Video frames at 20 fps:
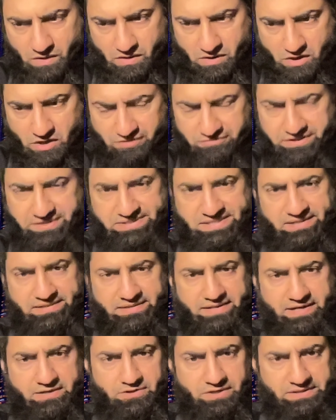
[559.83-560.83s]
Obviously,
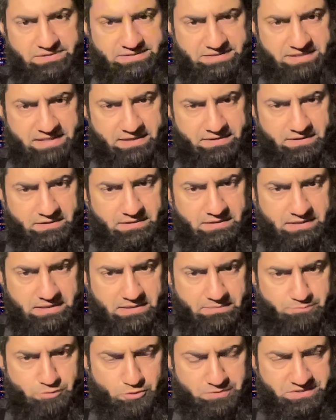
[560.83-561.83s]
they couldn't
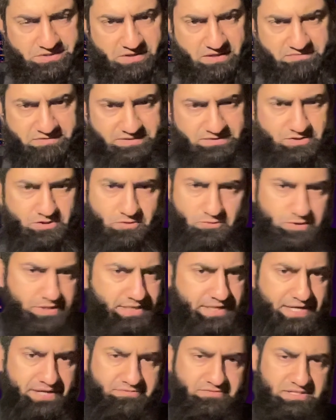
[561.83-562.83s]
settle. Post office don't want
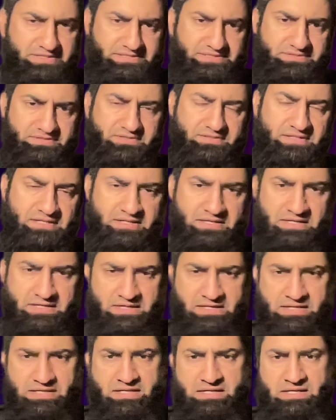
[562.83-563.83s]
to give us
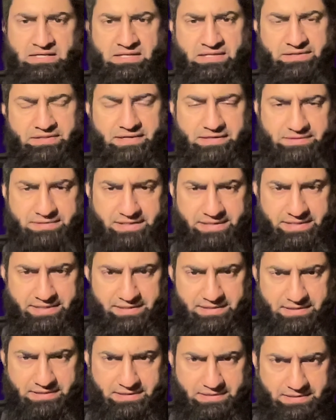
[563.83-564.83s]
nothing.
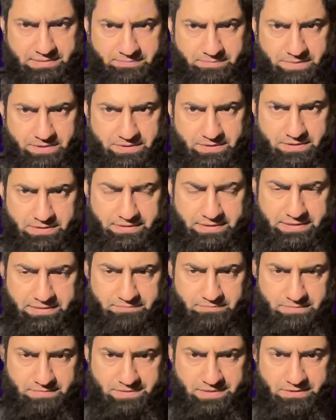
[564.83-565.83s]

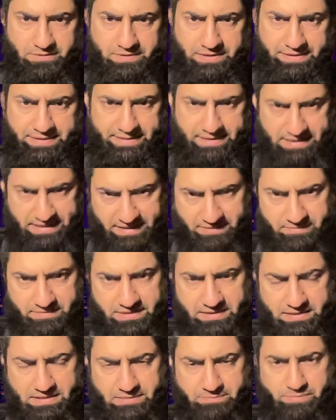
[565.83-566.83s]
They like
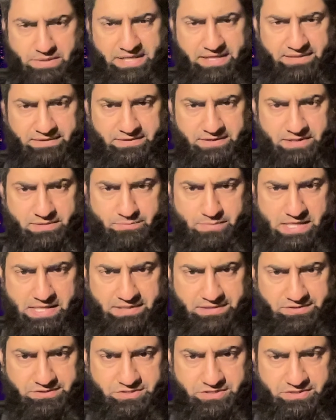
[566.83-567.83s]
paying their
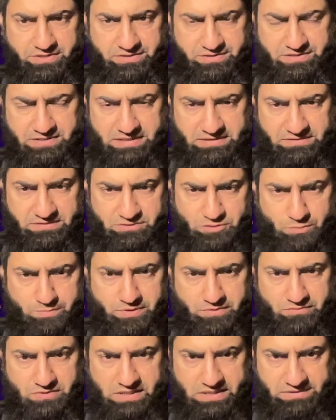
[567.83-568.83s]
managers and
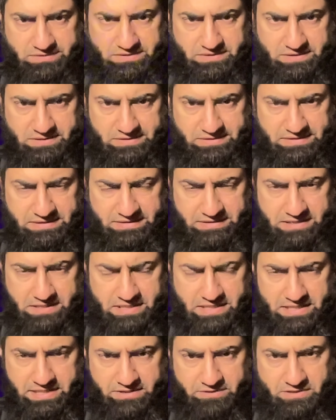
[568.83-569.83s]
supervisors and the
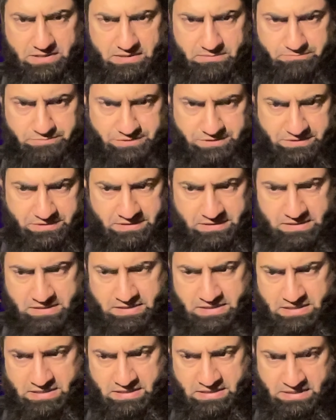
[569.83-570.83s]
higher ups.
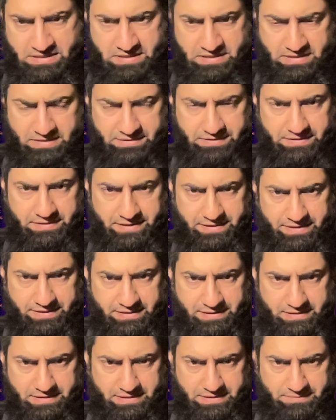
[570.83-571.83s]
They
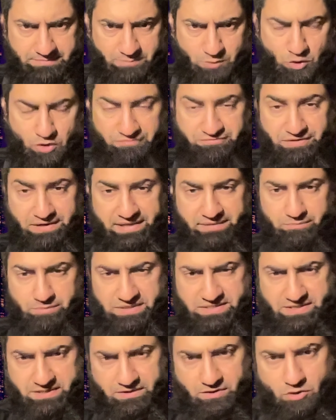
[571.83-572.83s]
hopefully
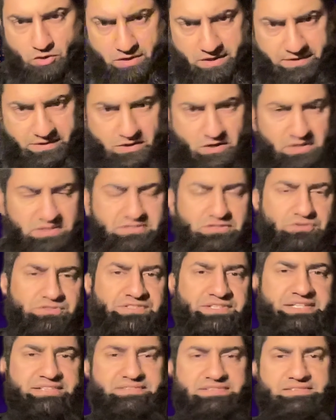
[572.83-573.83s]
Mr. Nolan also
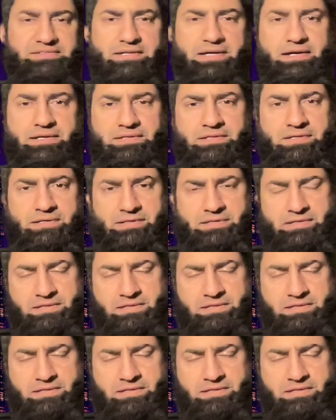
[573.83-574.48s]
sees that.